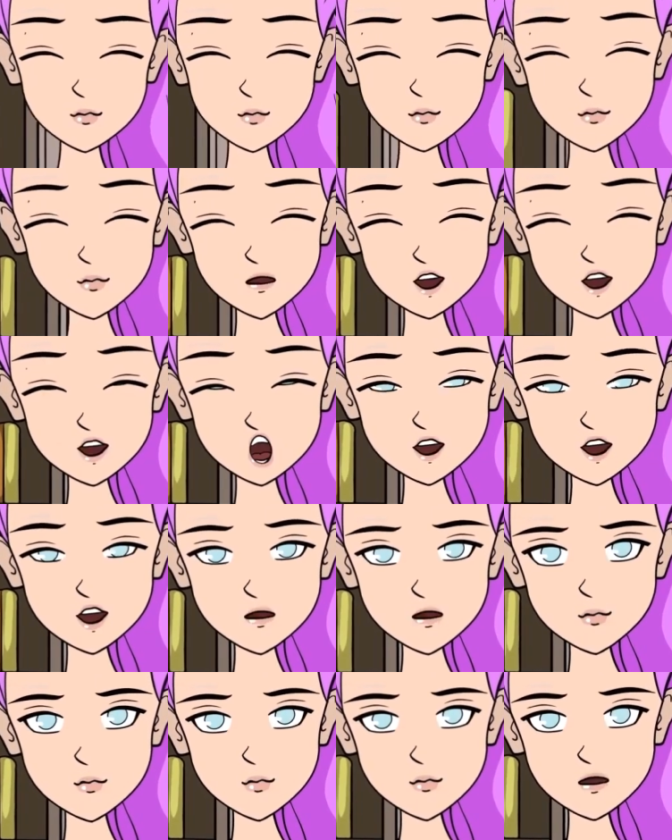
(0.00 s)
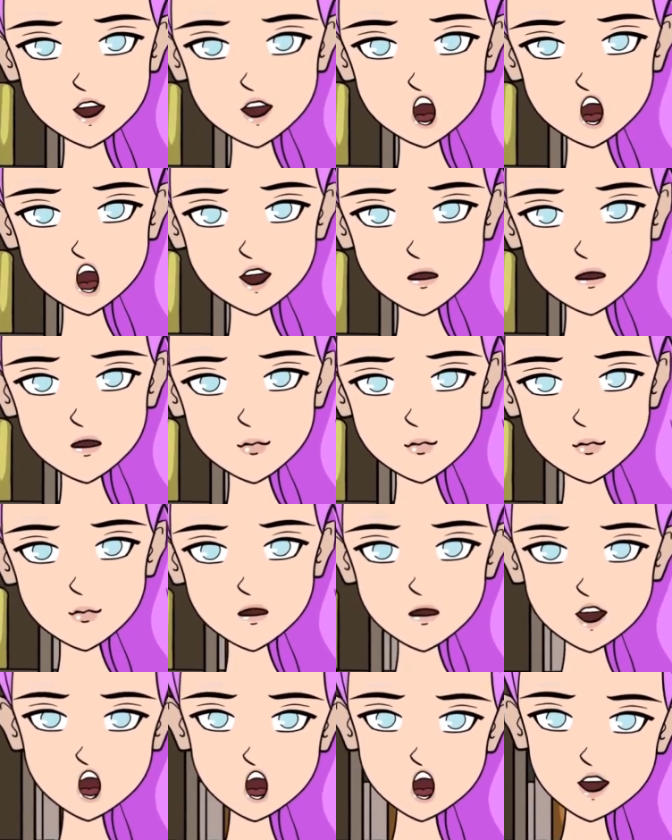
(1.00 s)
long do you think we lasted?
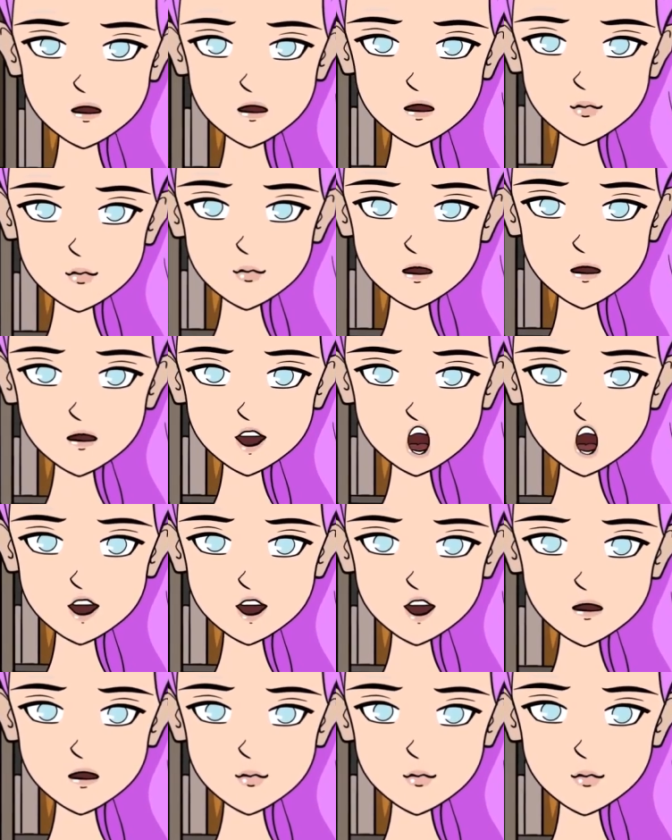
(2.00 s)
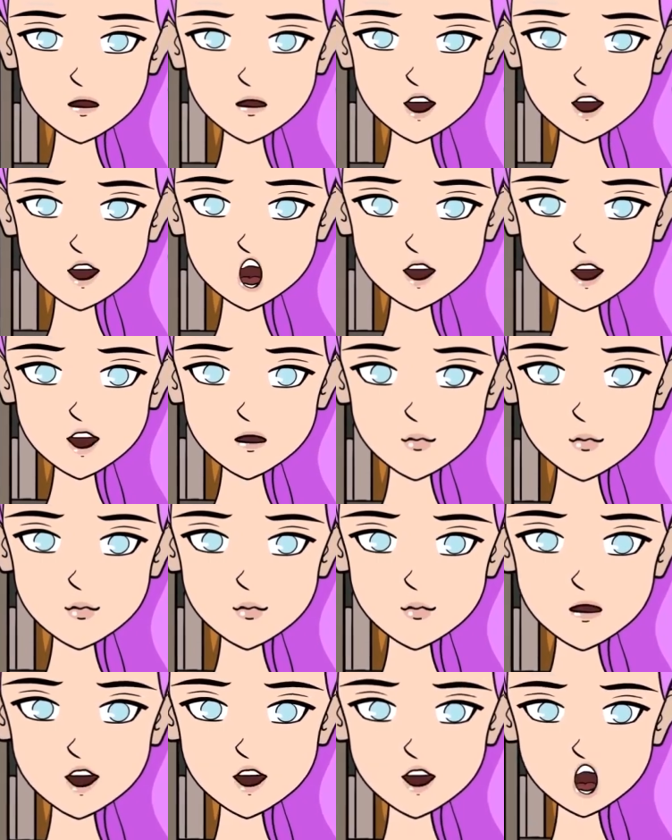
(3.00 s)
And what do you think we do in there?
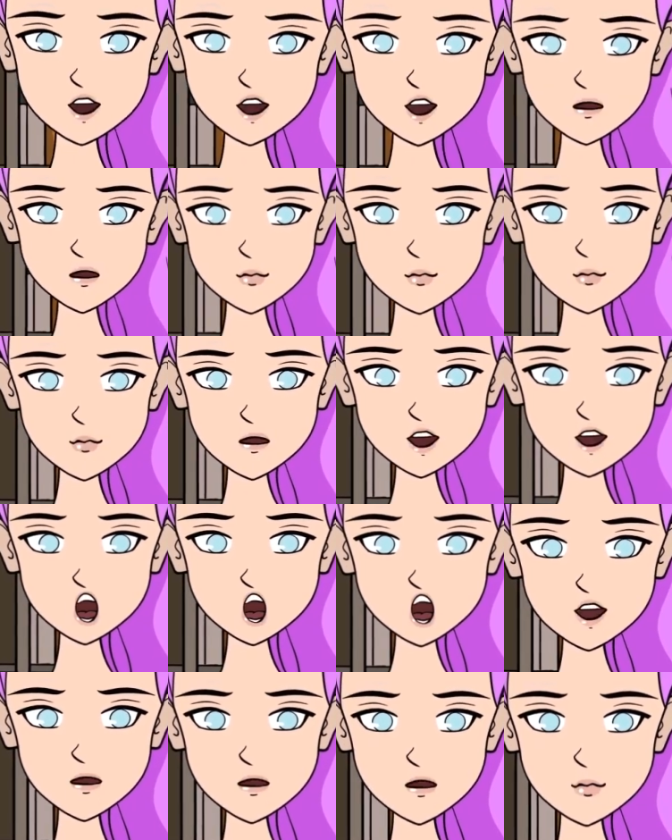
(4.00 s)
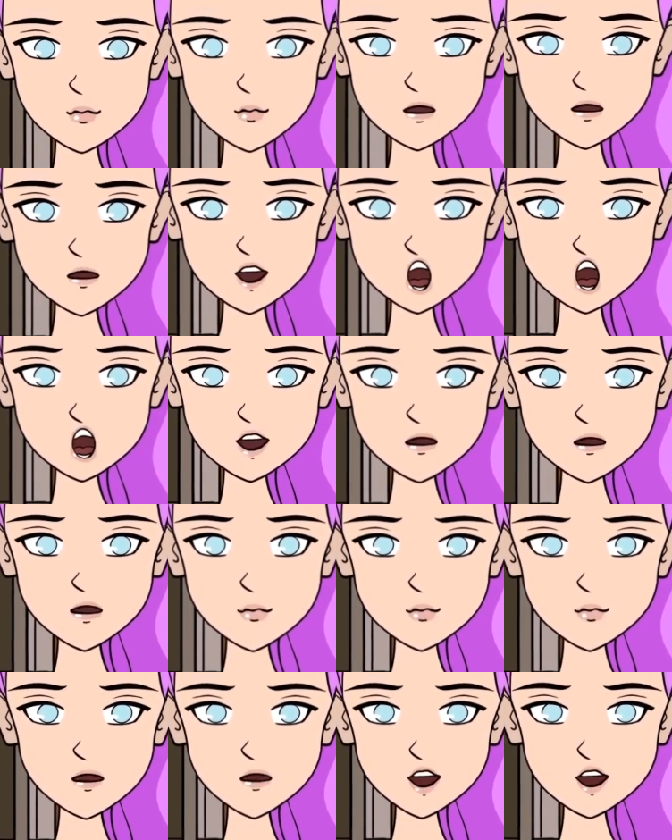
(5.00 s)
I'm now going to tell you about the most
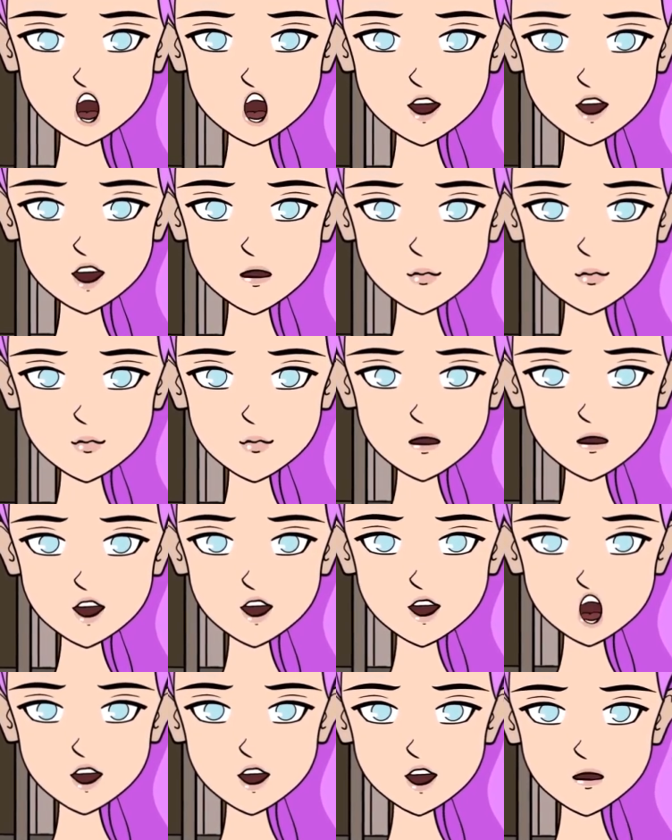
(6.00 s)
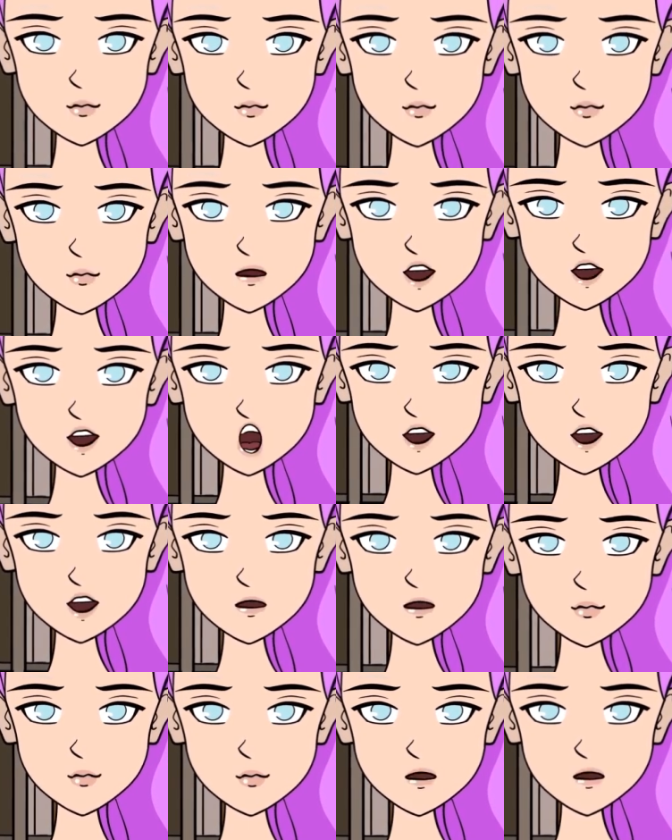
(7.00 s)
exciting few days of my
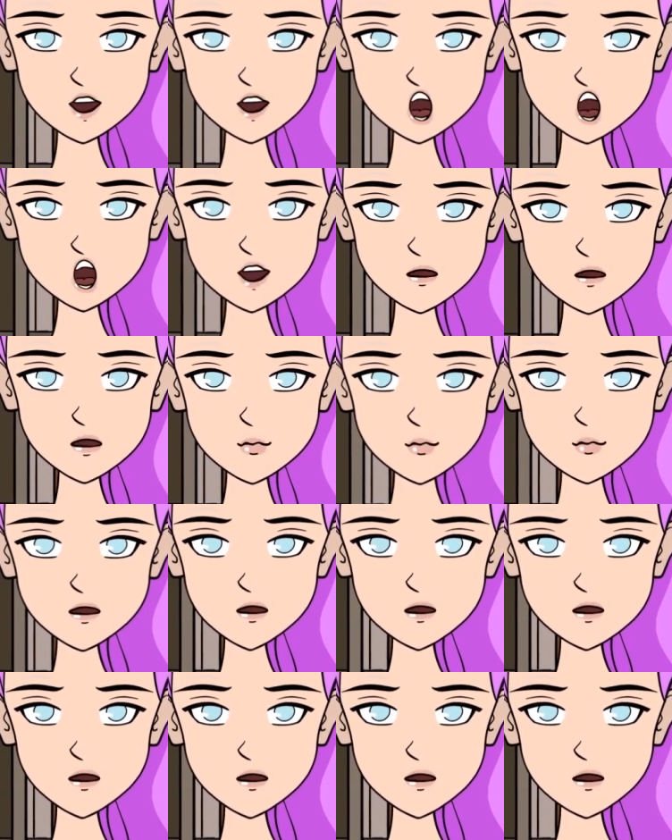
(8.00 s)
life and about the